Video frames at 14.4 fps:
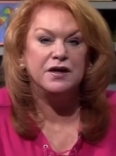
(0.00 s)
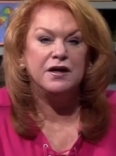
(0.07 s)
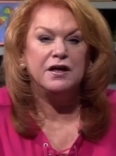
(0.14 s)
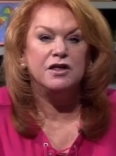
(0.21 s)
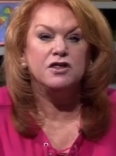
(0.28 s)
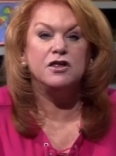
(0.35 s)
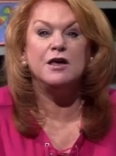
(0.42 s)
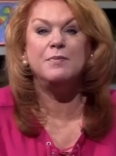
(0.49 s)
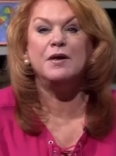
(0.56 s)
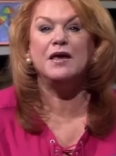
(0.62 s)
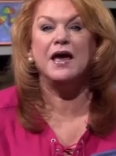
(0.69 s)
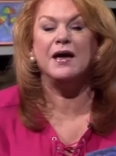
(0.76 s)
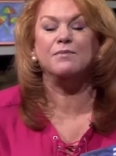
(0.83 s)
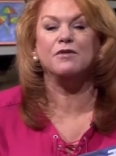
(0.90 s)
She
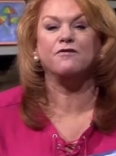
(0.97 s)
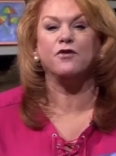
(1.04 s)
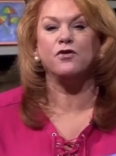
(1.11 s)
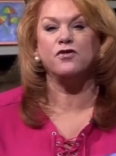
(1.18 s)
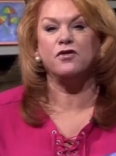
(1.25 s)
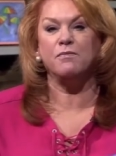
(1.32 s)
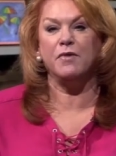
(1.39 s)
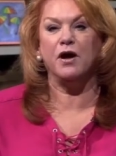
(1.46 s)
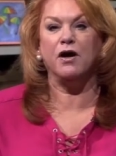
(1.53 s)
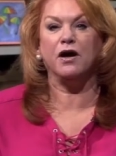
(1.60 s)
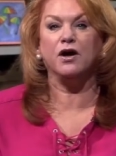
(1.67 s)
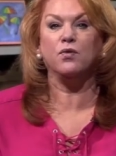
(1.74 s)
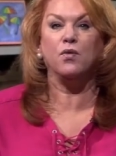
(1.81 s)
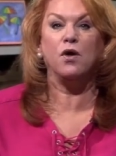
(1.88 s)
became the first
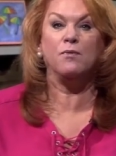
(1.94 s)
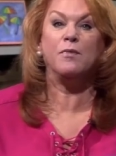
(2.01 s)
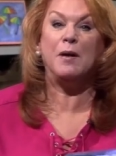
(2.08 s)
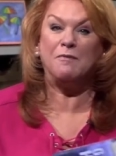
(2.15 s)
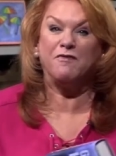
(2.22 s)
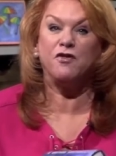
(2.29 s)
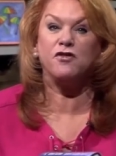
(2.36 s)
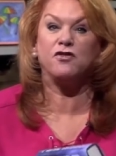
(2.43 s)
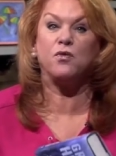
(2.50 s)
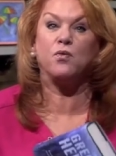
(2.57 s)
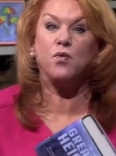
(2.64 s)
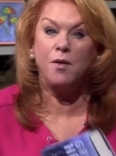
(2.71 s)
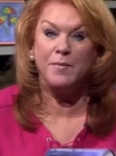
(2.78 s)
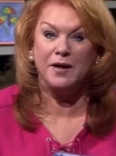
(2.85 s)
American, wo- first
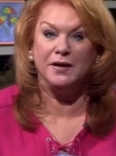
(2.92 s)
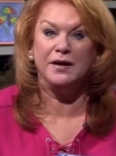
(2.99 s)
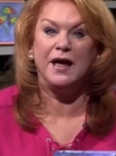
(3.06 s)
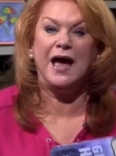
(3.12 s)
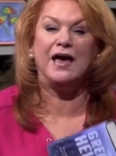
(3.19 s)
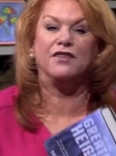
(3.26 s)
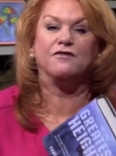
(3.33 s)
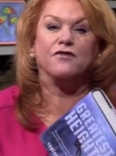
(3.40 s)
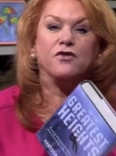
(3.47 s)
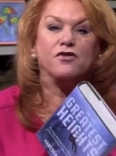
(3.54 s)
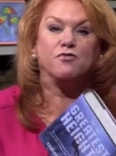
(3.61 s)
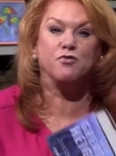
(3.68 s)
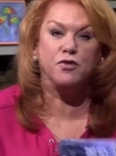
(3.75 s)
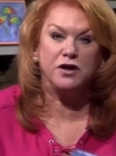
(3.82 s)
woman, and the
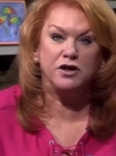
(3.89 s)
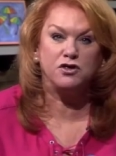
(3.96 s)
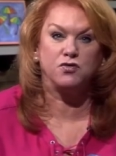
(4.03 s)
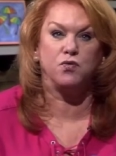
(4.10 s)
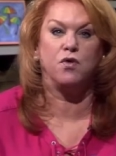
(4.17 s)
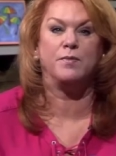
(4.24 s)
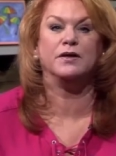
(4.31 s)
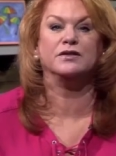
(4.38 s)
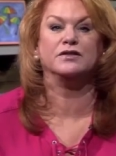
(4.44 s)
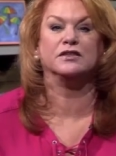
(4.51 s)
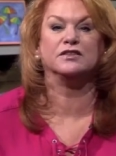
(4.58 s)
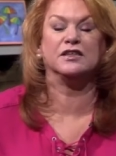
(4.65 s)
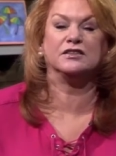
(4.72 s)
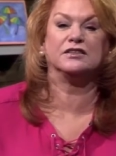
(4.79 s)
first British woman to
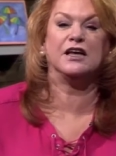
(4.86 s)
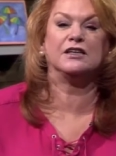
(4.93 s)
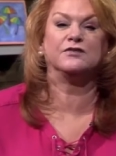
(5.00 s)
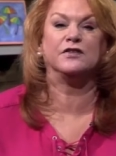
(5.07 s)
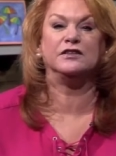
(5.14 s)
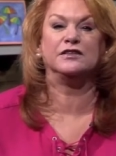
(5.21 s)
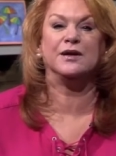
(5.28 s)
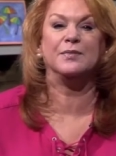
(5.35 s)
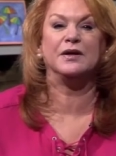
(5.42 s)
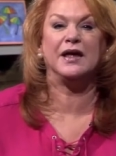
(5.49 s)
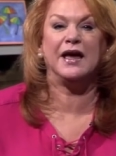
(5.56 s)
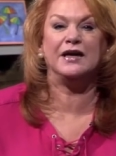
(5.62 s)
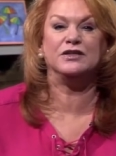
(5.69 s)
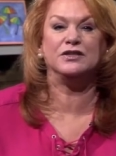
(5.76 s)
successfully summit
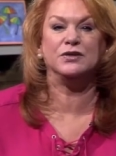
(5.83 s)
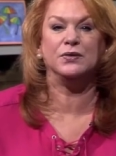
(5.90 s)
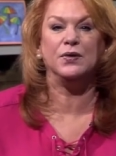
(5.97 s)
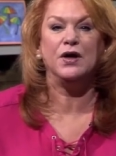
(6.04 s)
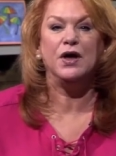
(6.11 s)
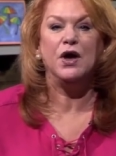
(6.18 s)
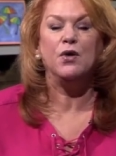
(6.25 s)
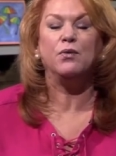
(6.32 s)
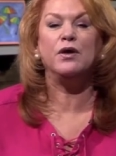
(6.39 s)
K2. We